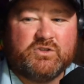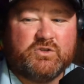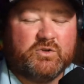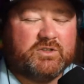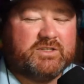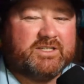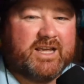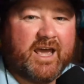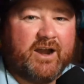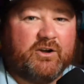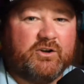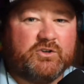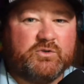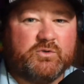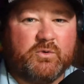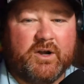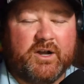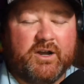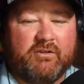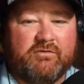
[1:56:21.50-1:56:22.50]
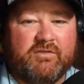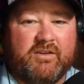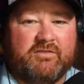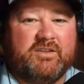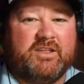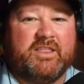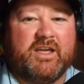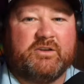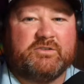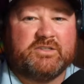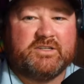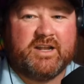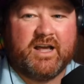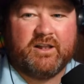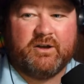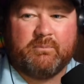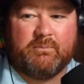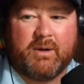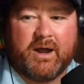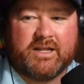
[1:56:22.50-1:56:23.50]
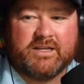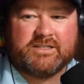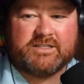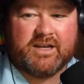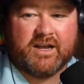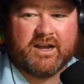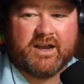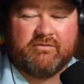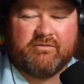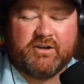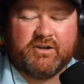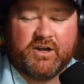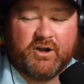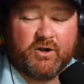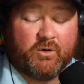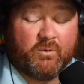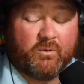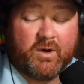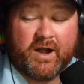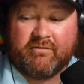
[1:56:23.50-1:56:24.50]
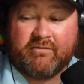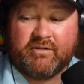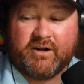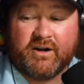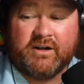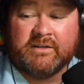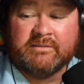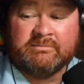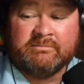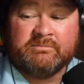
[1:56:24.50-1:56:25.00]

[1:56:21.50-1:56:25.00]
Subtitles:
10 or 20 or $50,000 money suck every year or whatever.